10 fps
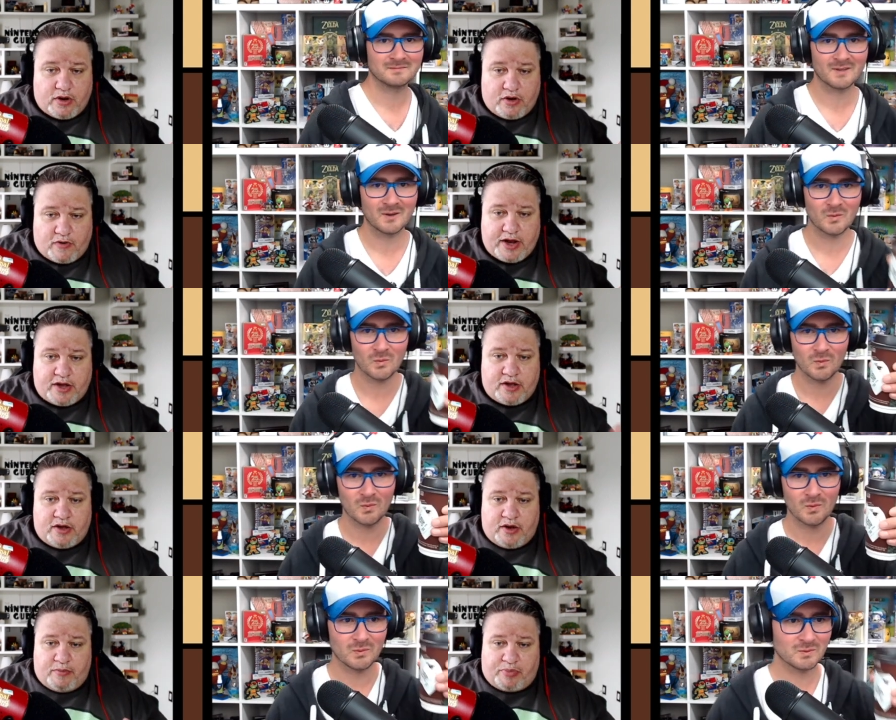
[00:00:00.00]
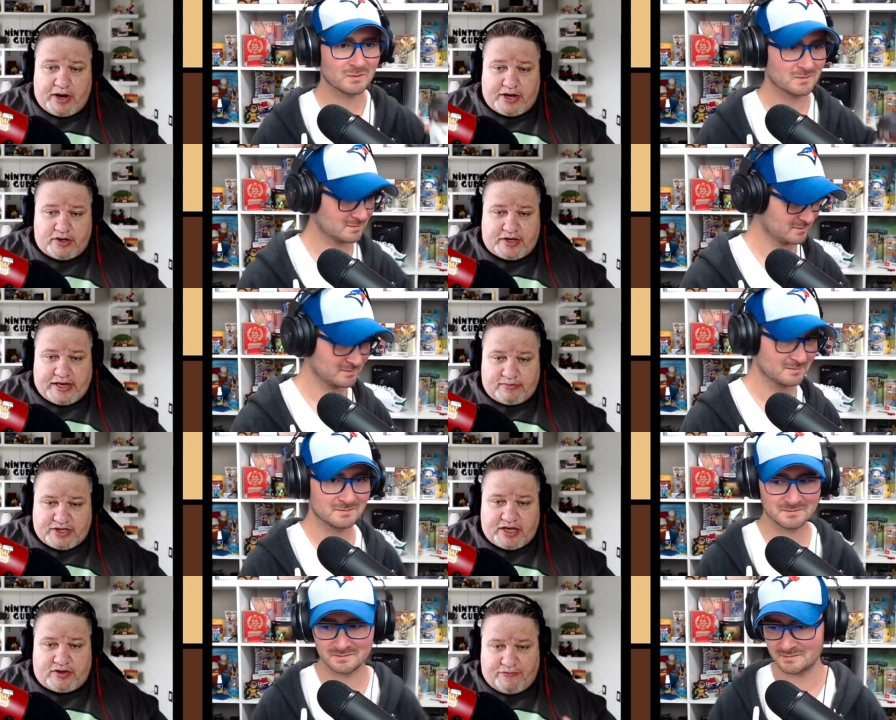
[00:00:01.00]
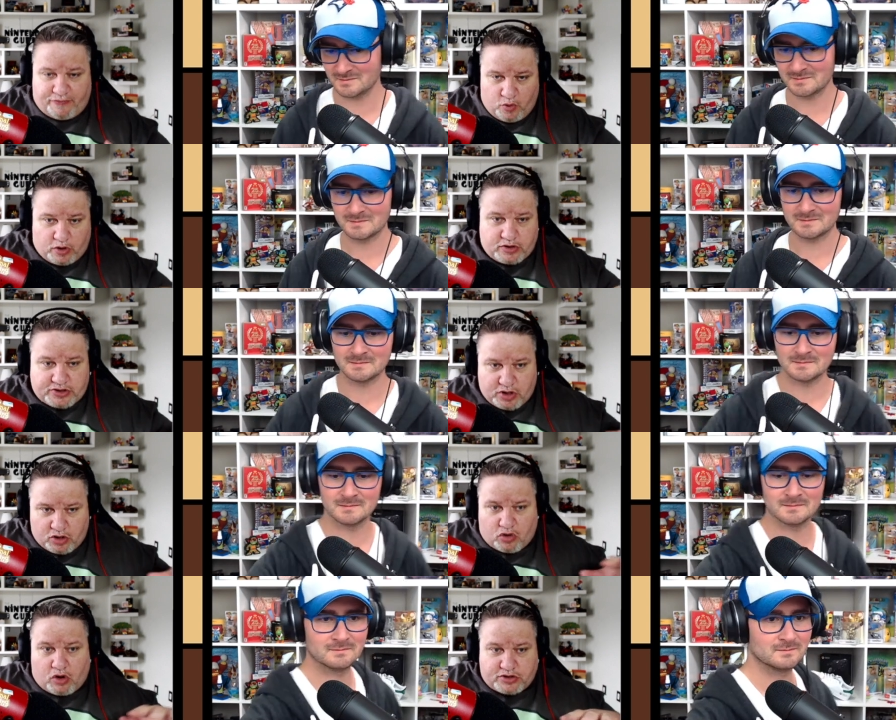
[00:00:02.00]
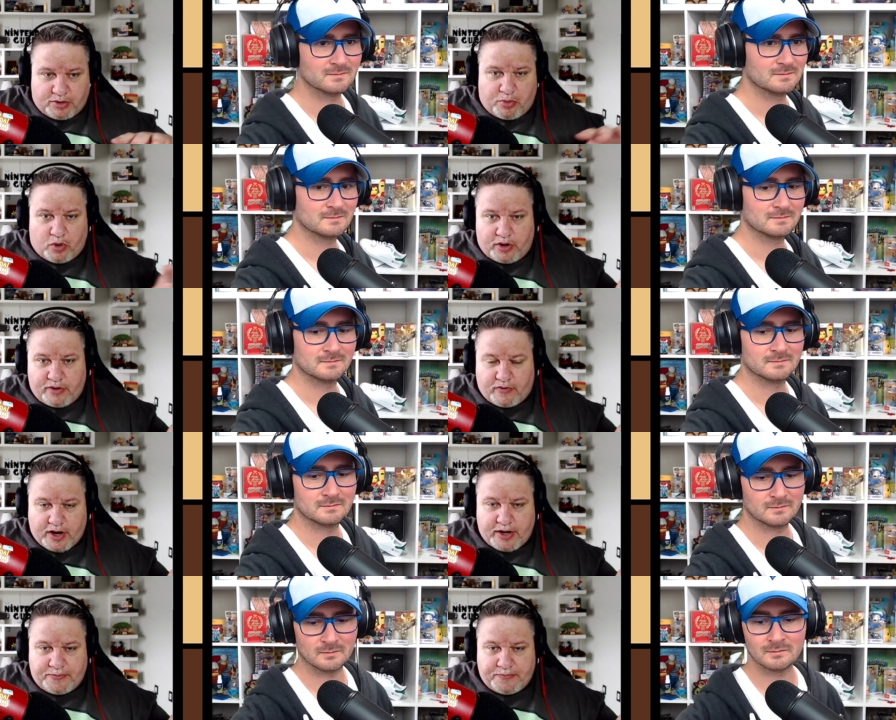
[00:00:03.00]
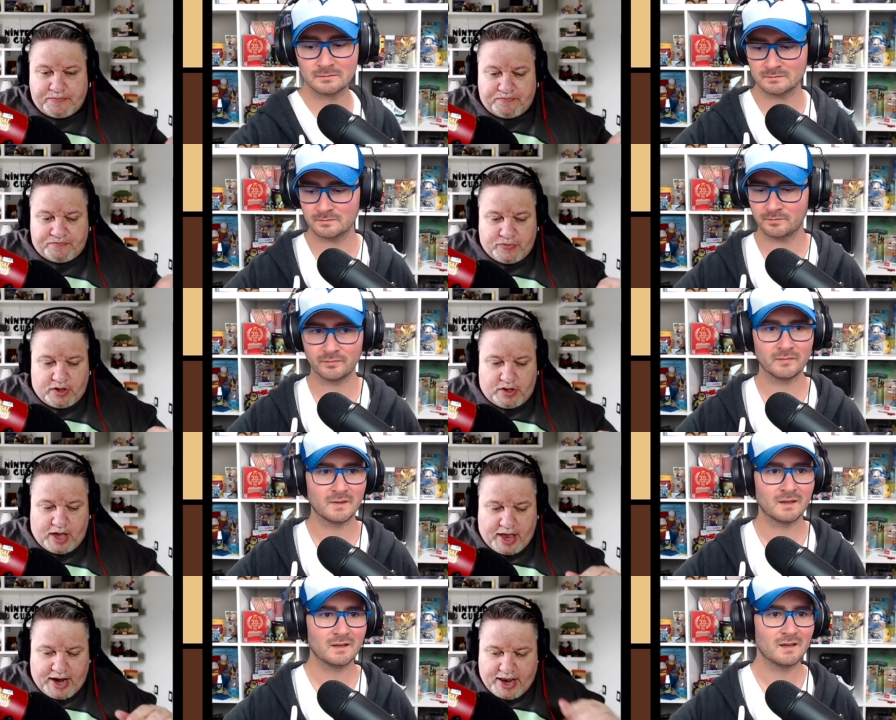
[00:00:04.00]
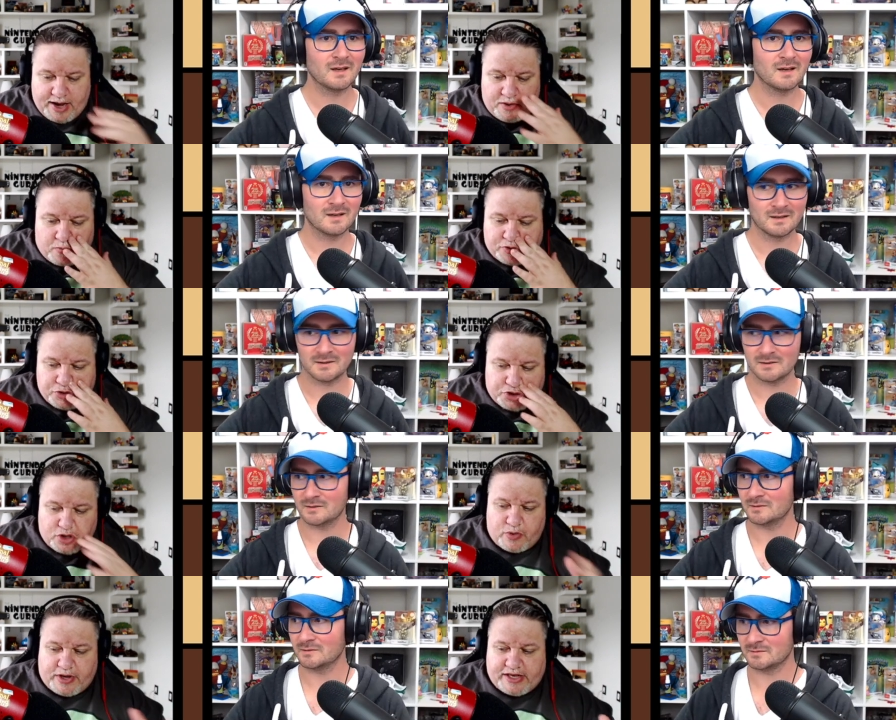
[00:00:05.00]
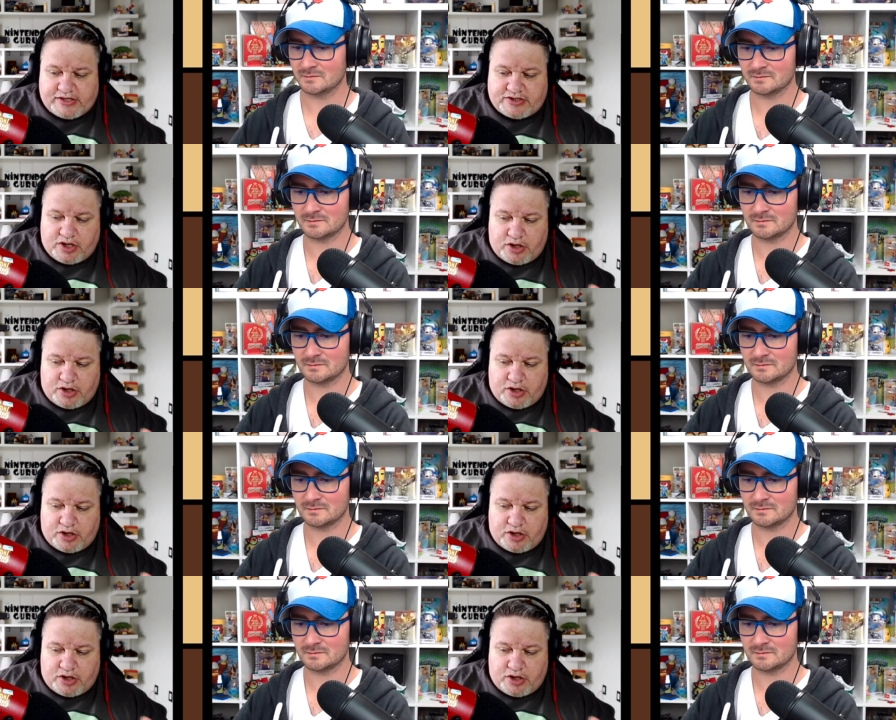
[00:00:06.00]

Speaker 1: right? Break your teams into fours across the board, right? Mm-hmm. And then what you do is